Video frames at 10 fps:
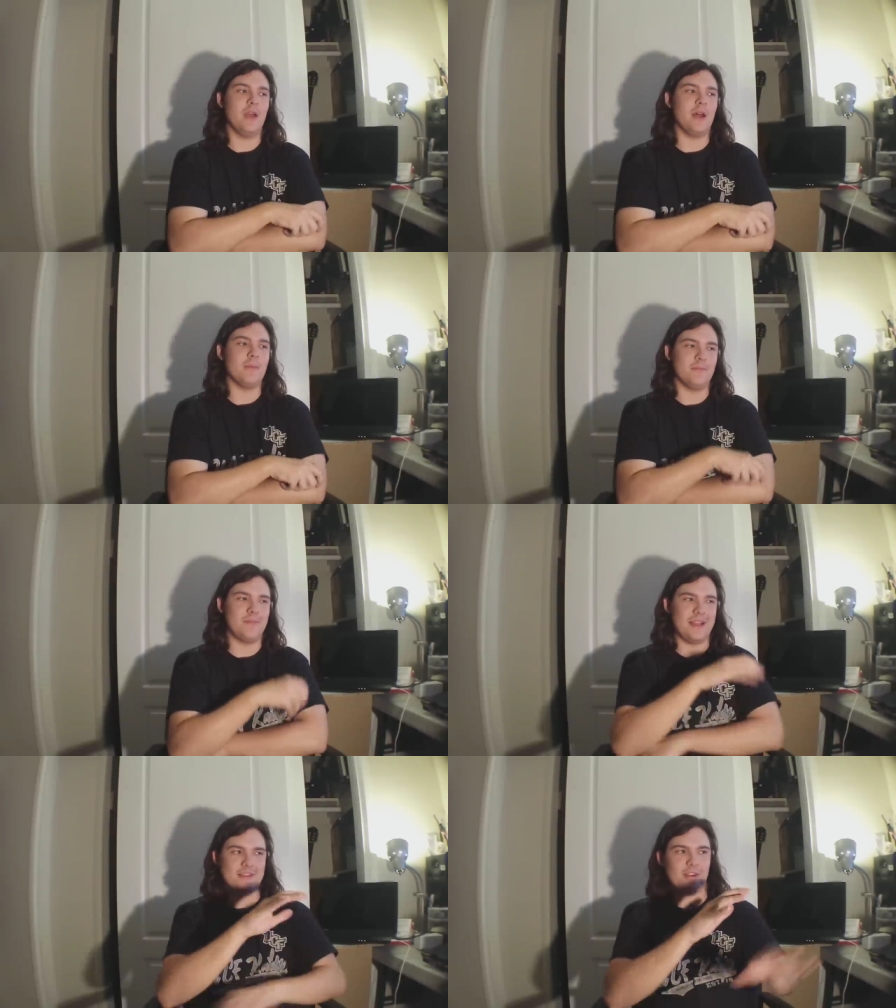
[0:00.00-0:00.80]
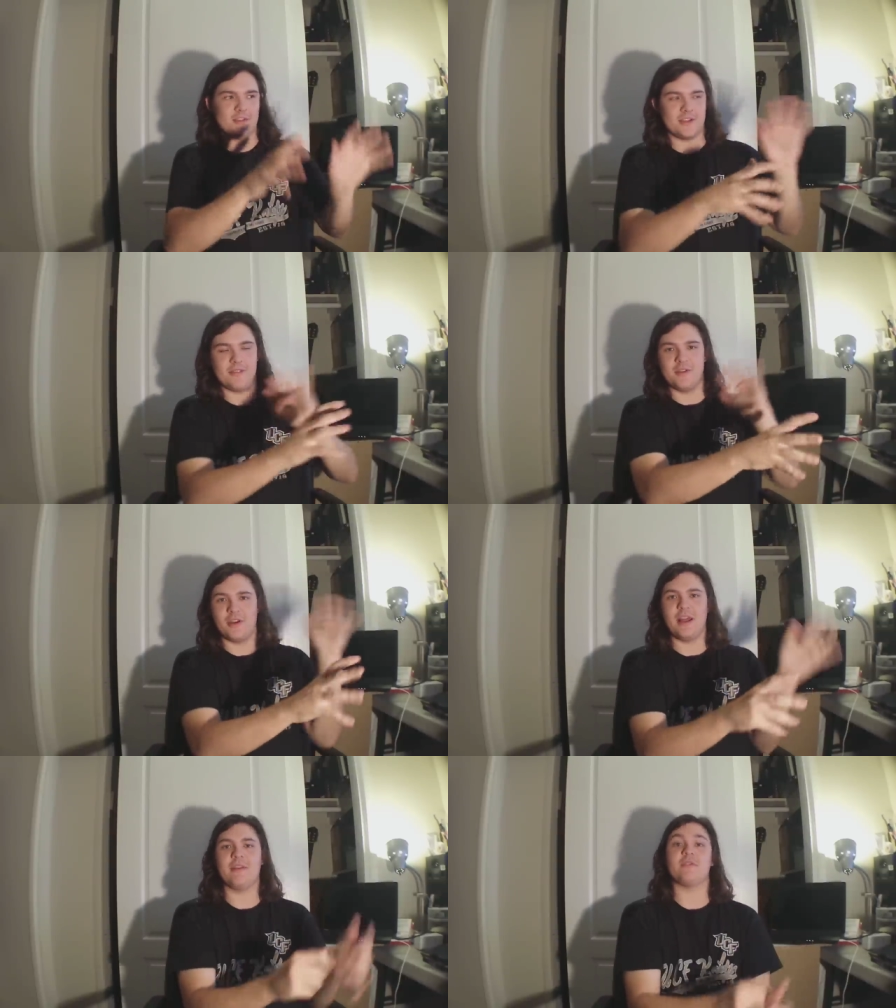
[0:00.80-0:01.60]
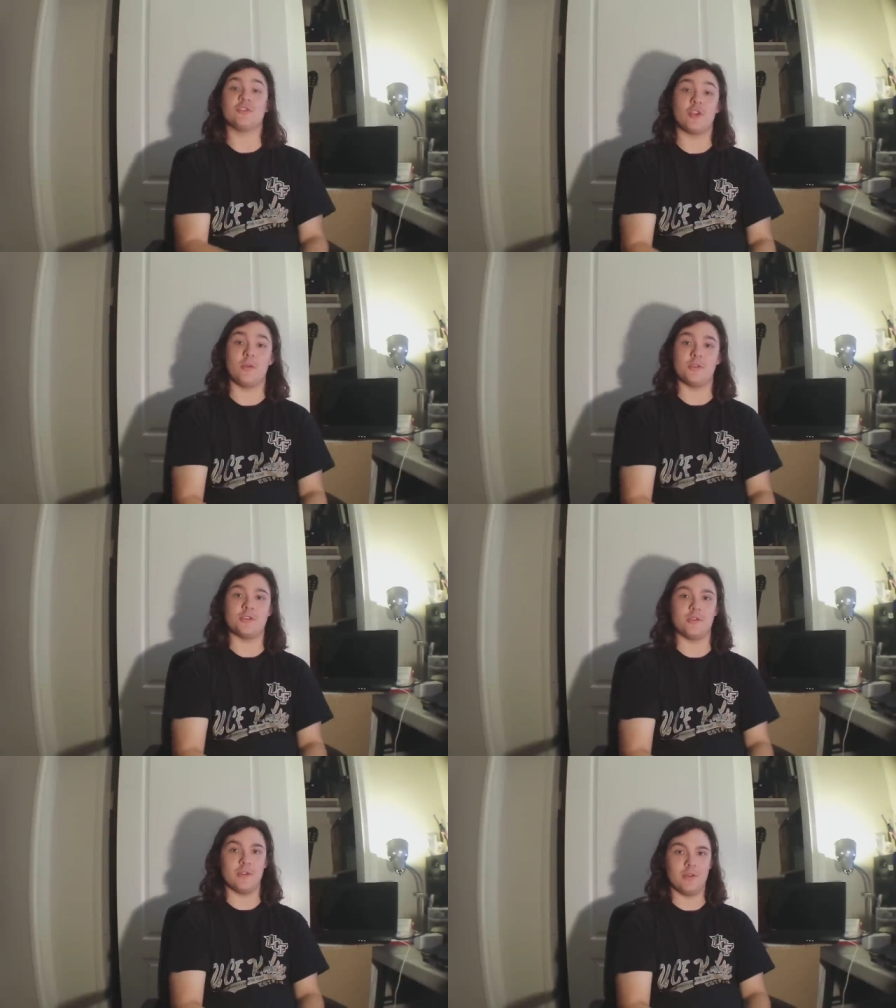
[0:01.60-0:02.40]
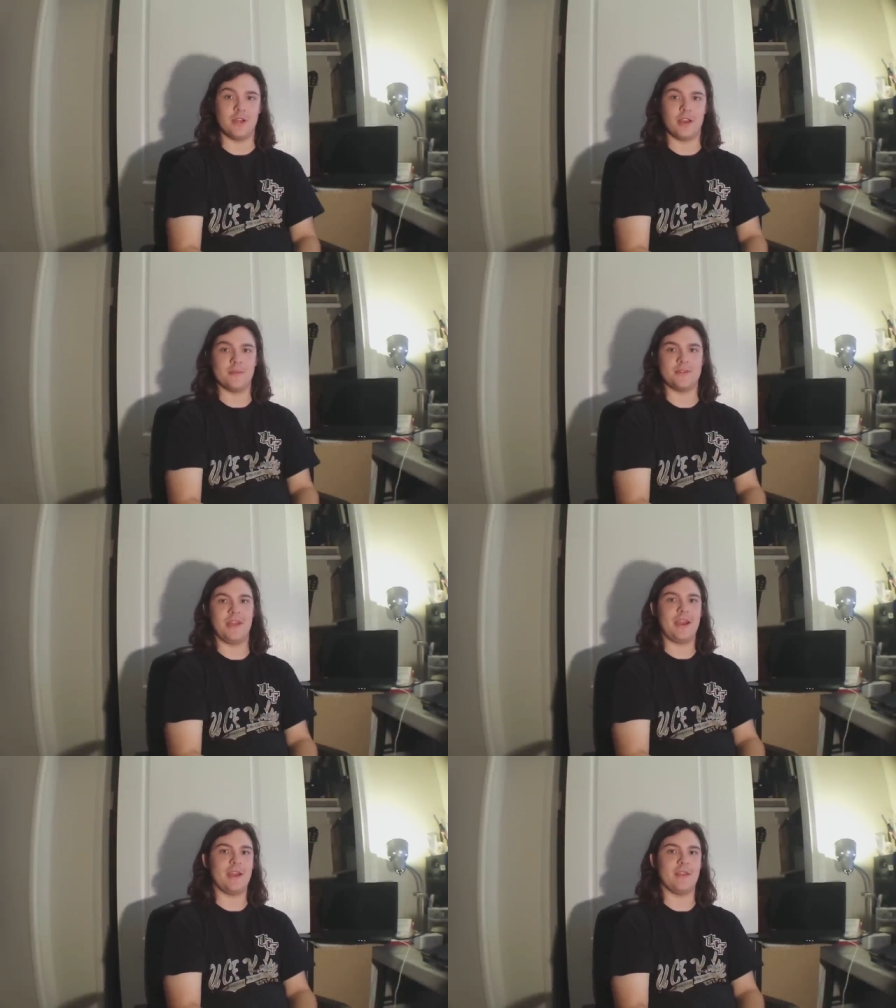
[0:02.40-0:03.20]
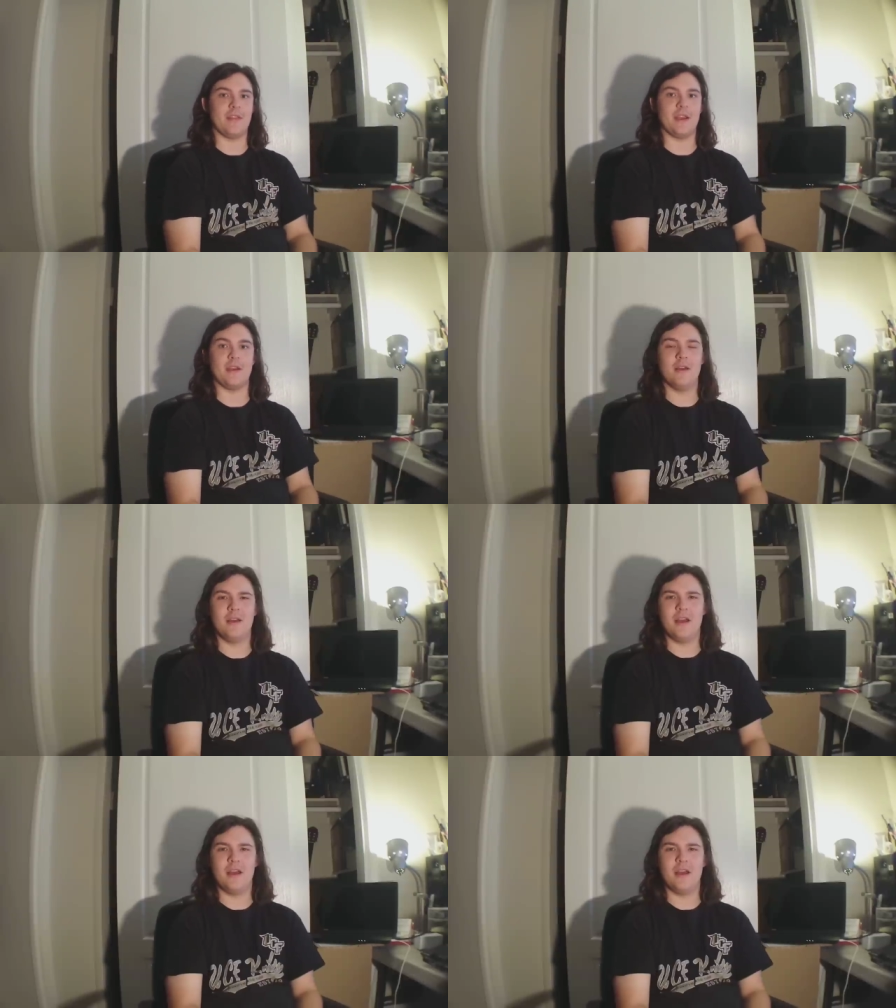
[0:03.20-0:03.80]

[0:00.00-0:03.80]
Um, that's all stuff you're going to have to troubleshoot when it comes to that kind of thing.